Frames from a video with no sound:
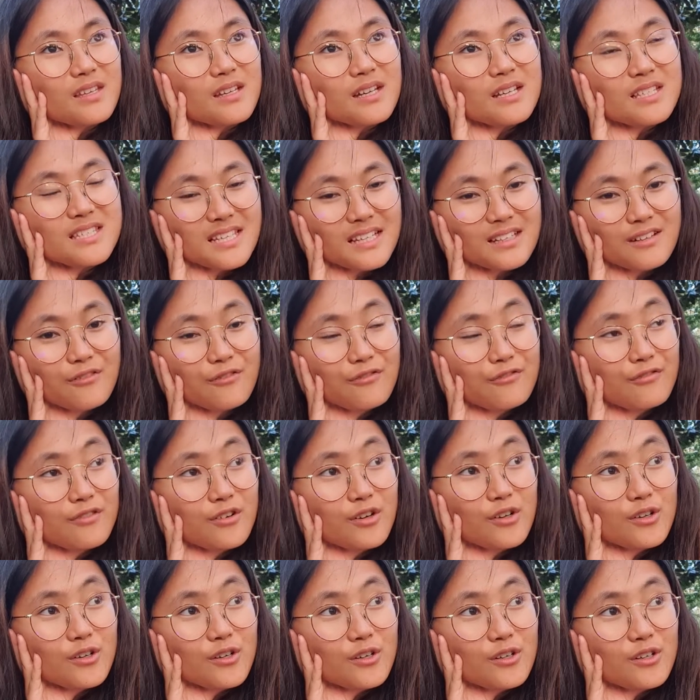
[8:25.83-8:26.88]
he's kind of
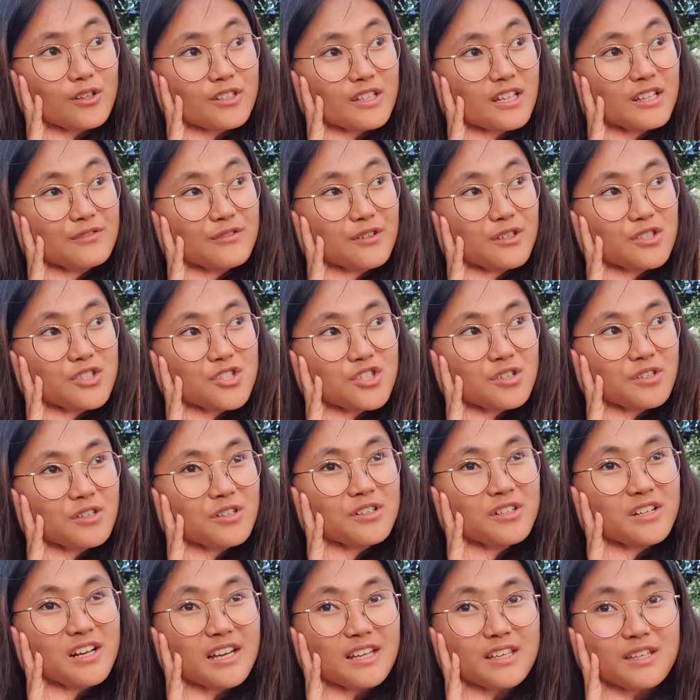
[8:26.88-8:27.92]
an
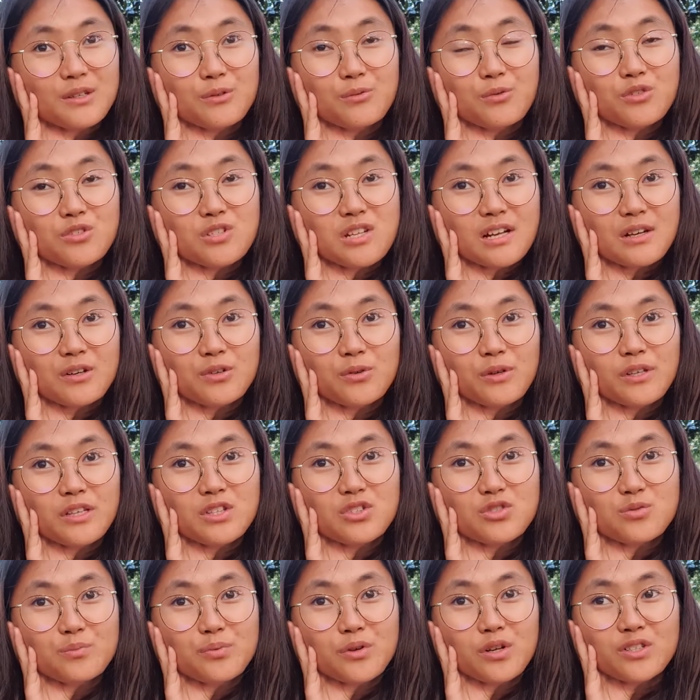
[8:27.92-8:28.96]
adventurer. Like he was like going
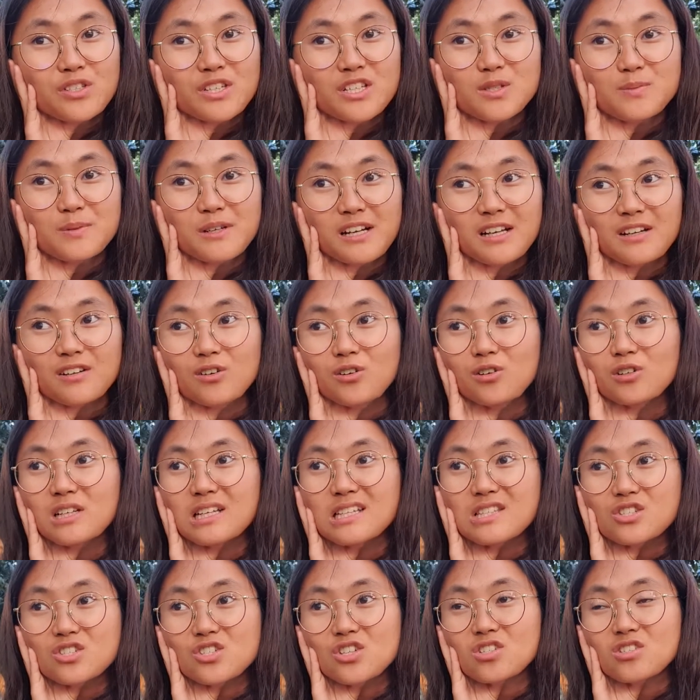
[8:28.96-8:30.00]
into buildings, being like, oh,
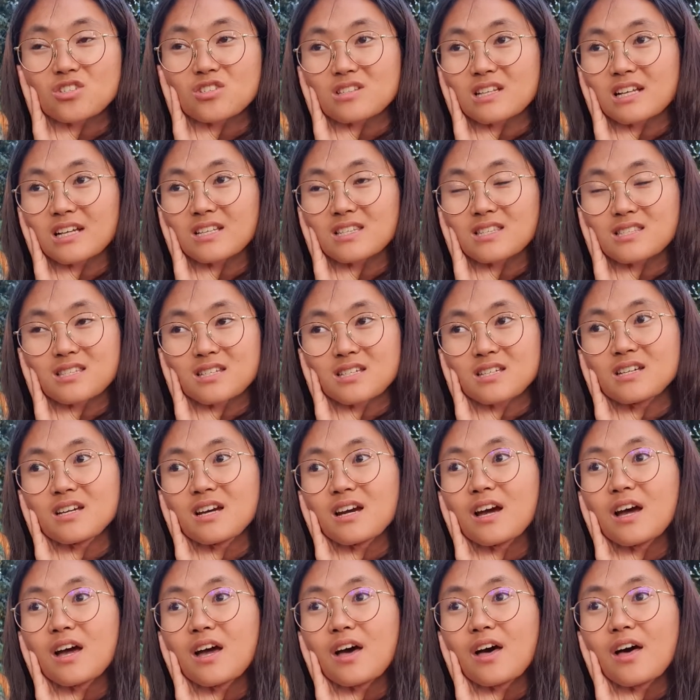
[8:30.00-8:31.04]
let's just like see.
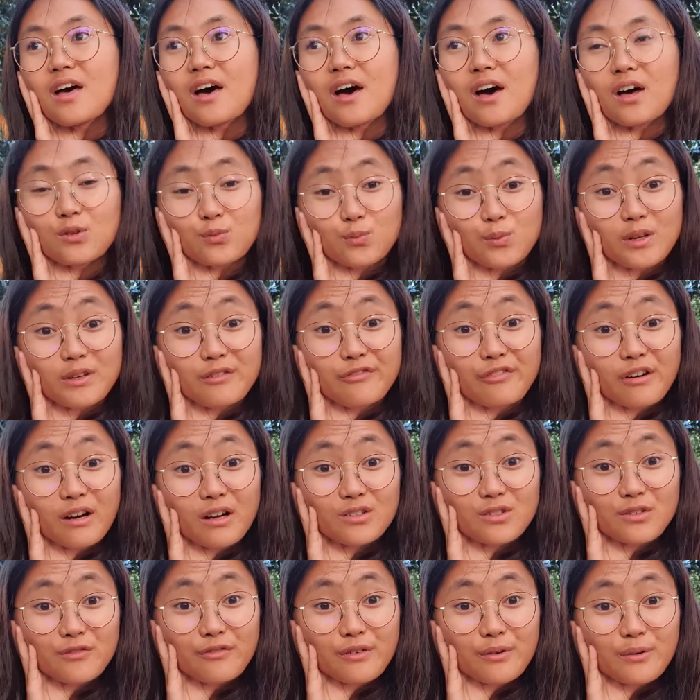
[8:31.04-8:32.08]
And we
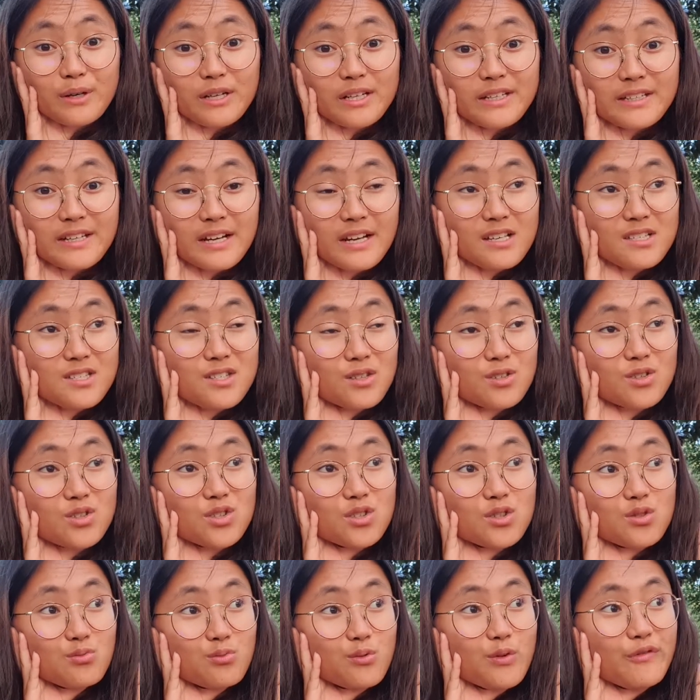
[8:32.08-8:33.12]
found a very nice and
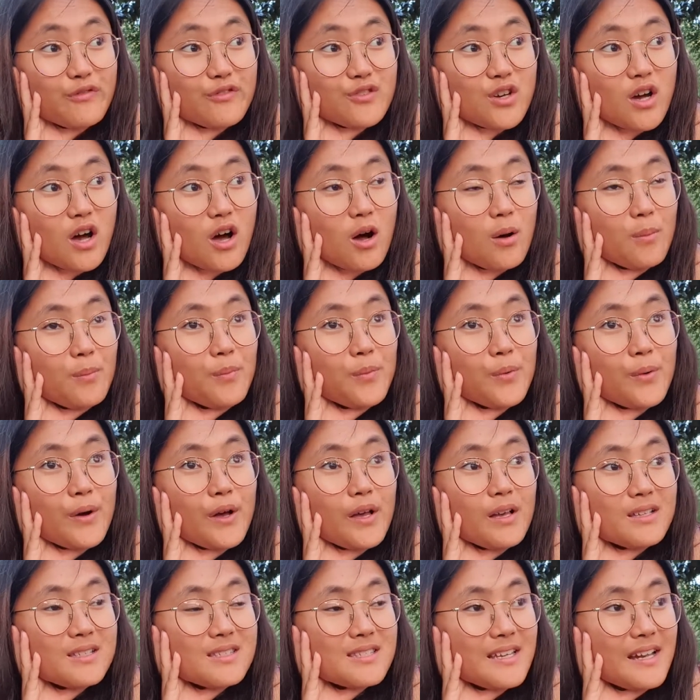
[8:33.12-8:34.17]
cute rooftop
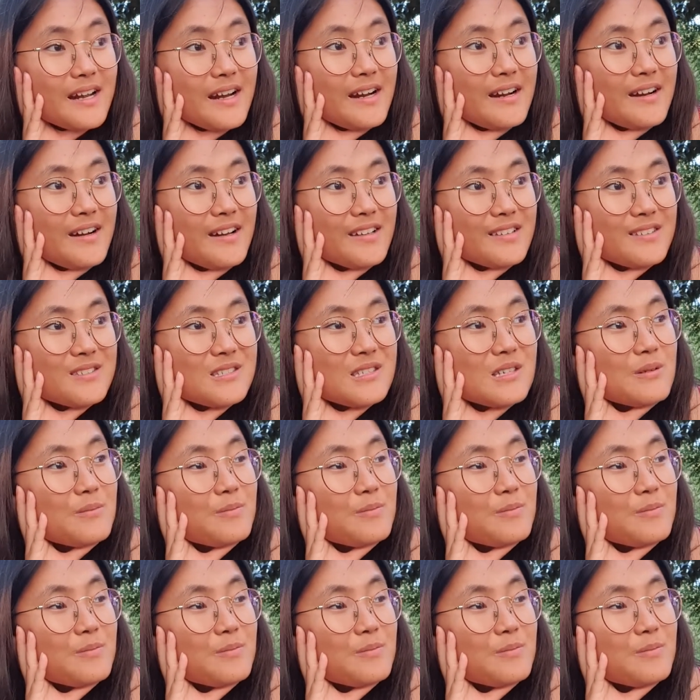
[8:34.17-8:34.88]
there, and